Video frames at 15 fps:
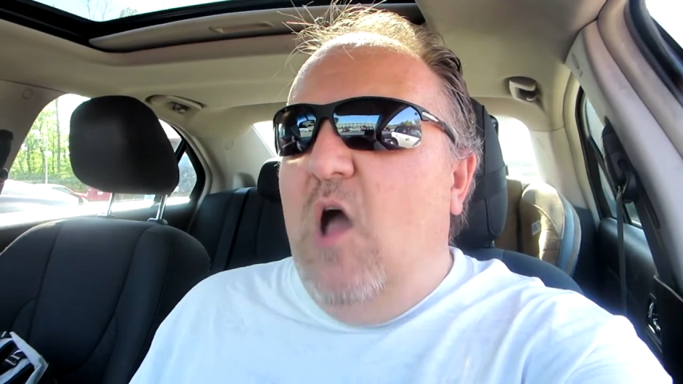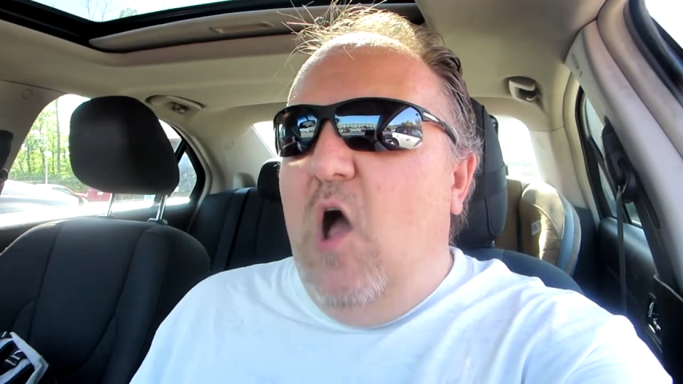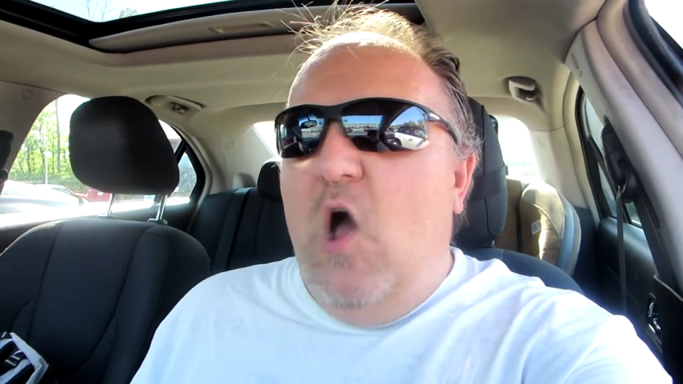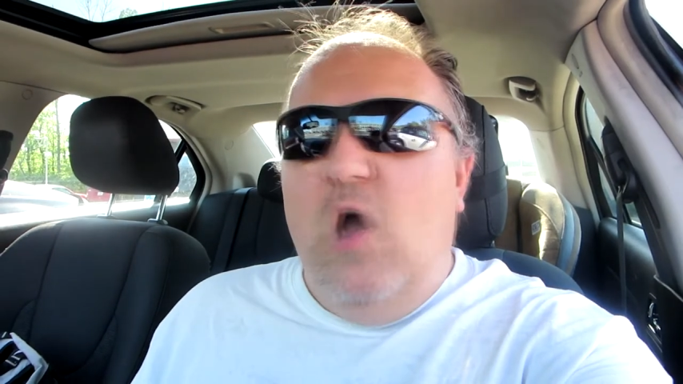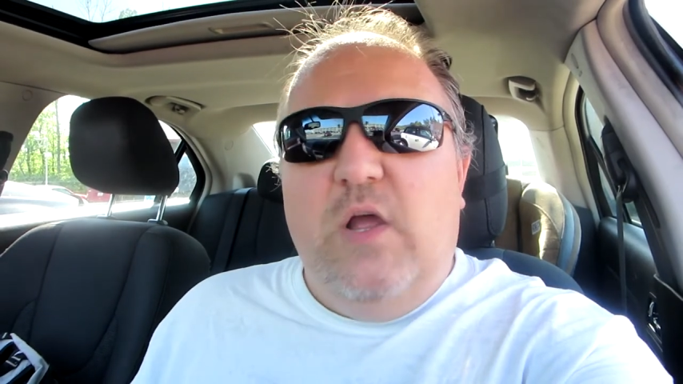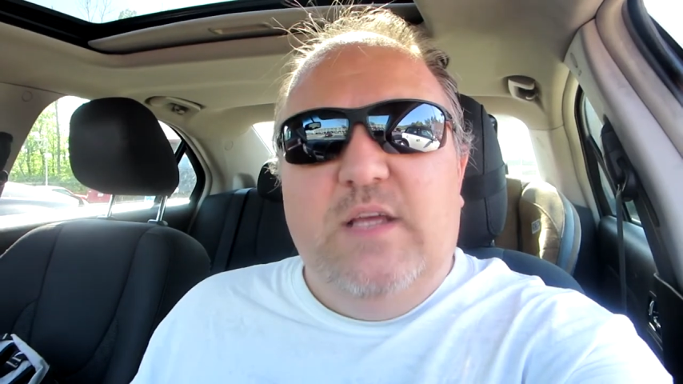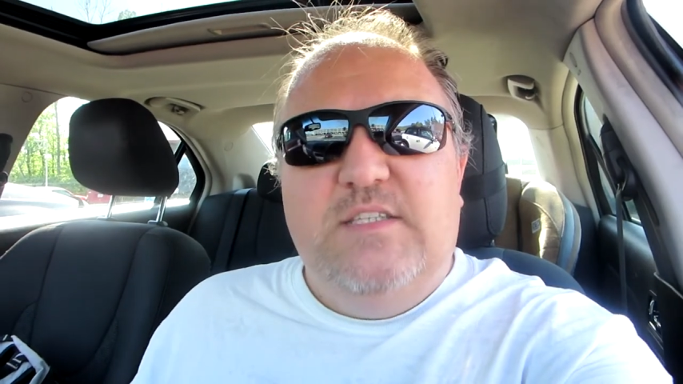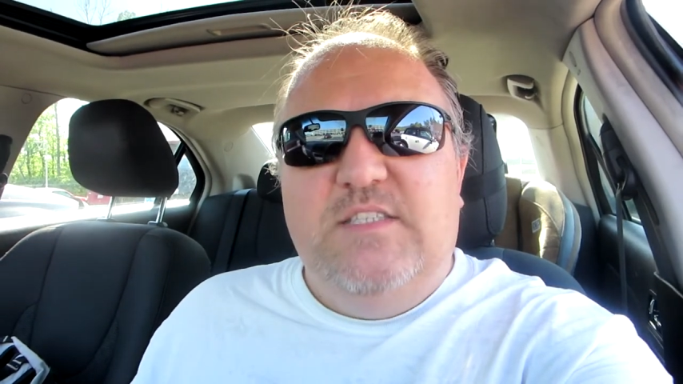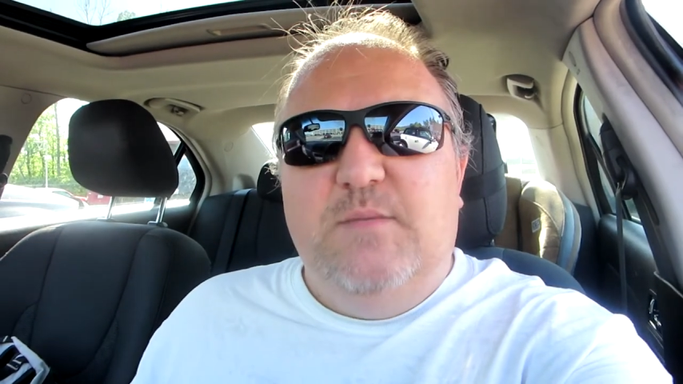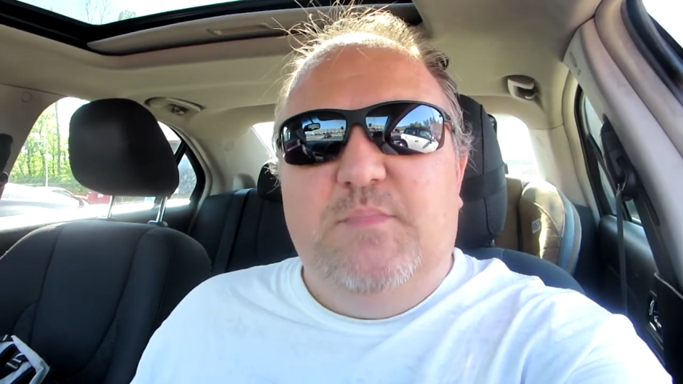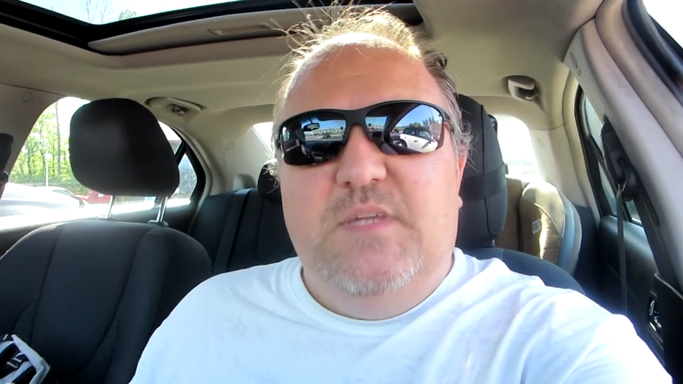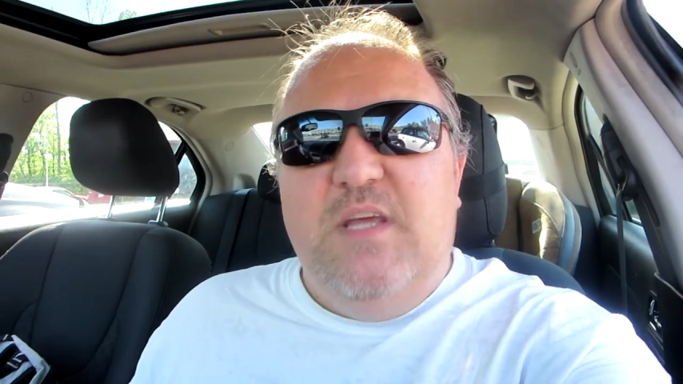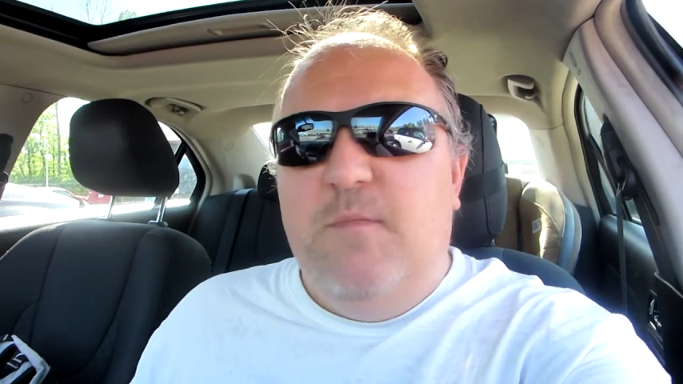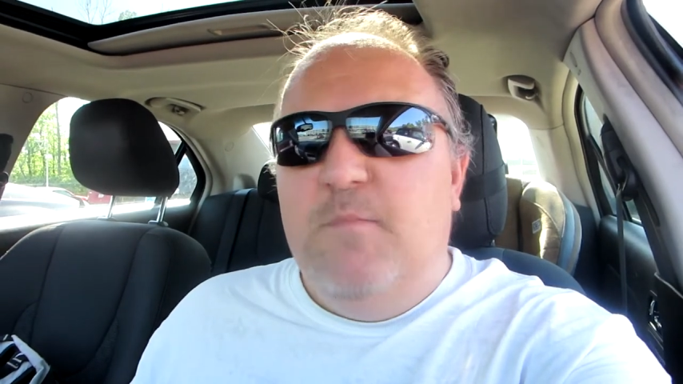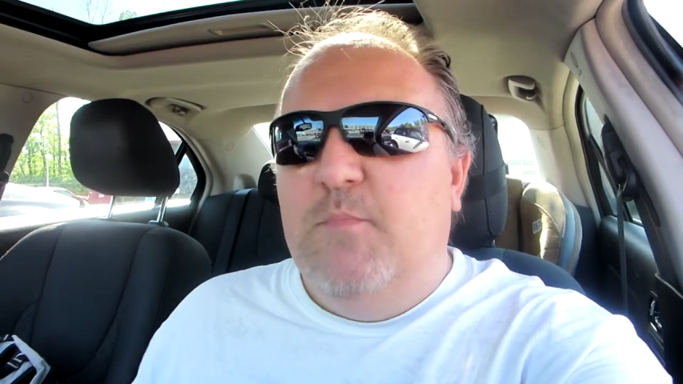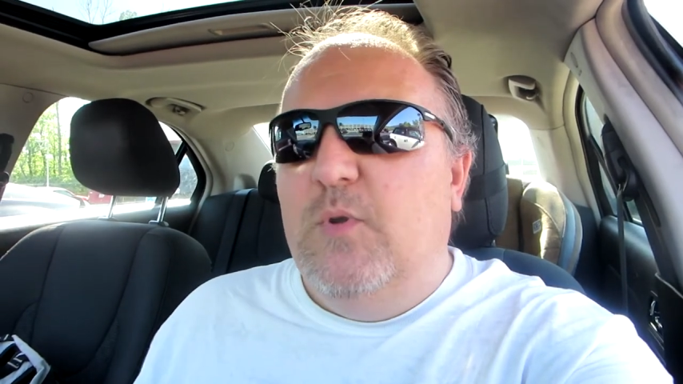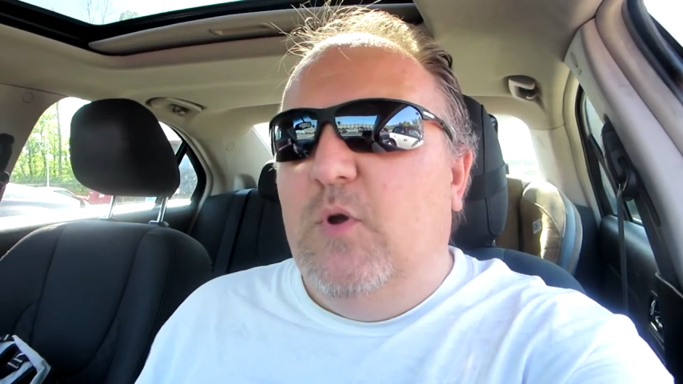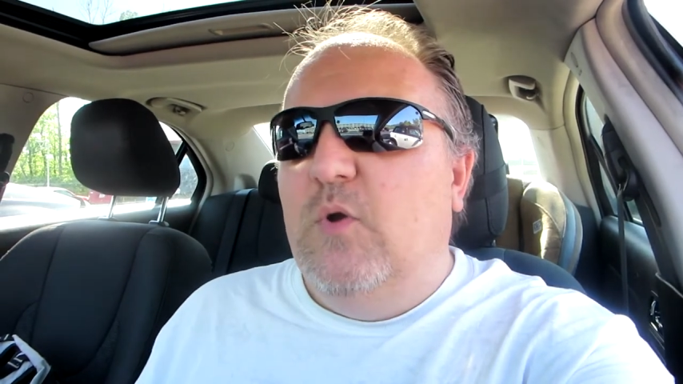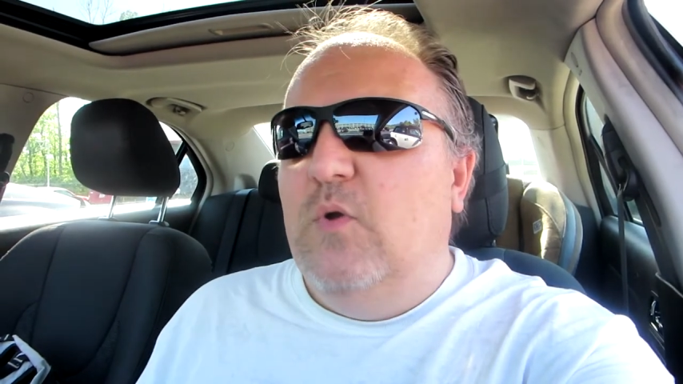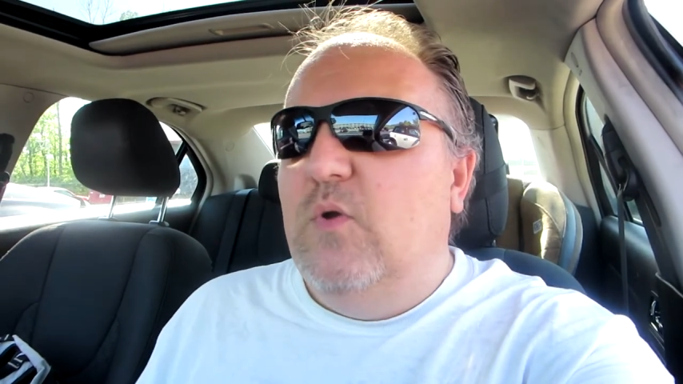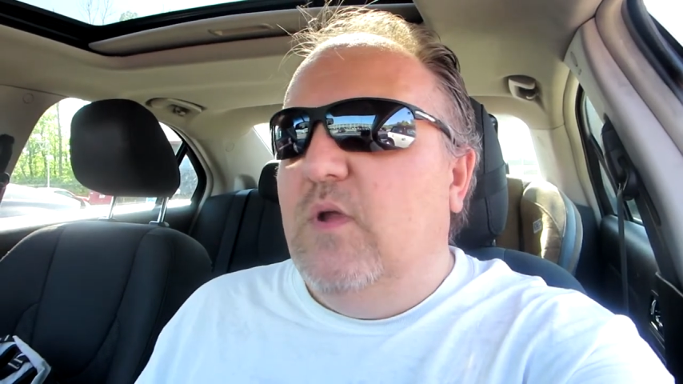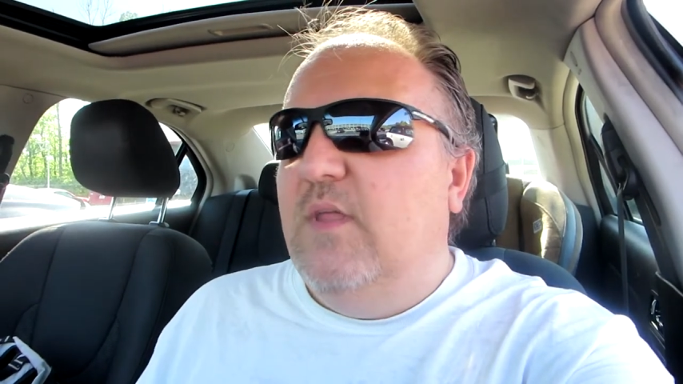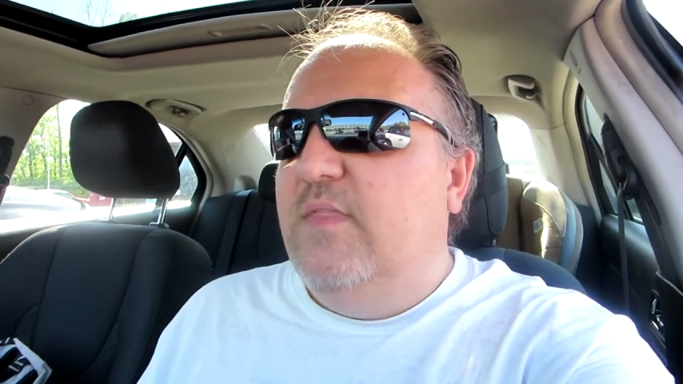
August, September,